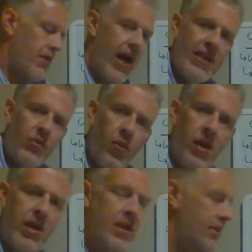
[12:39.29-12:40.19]
That's
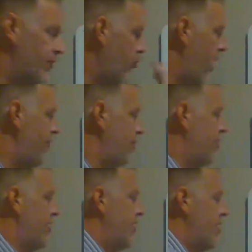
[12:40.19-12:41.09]
what is wrapped up
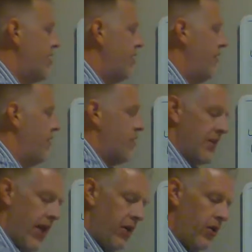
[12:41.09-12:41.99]
in this idea of their
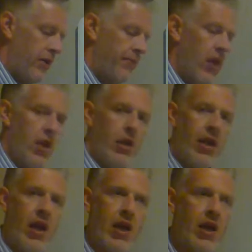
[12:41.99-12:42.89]
integrity.
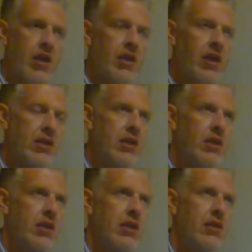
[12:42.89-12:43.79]
Okay, and the idea
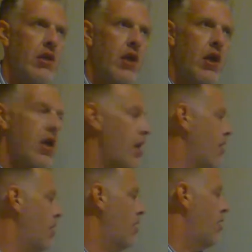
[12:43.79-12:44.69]
is
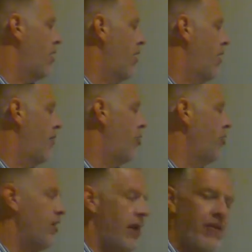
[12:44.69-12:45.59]
in
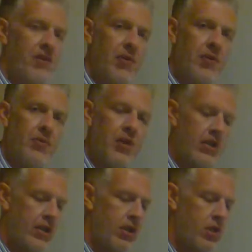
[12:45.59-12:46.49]
upholding negative responsibility,
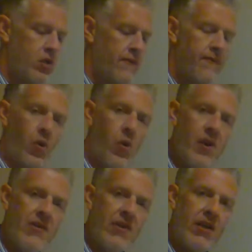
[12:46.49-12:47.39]
it's going to
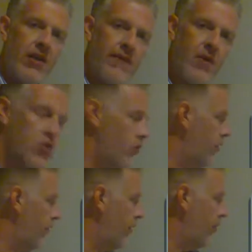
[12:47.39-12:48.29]
divorce the
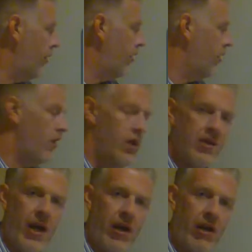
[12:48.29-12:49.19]
individual from their
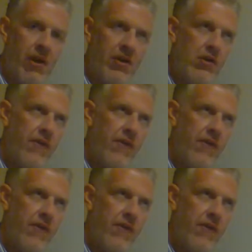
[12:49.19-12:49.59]
integrity, right?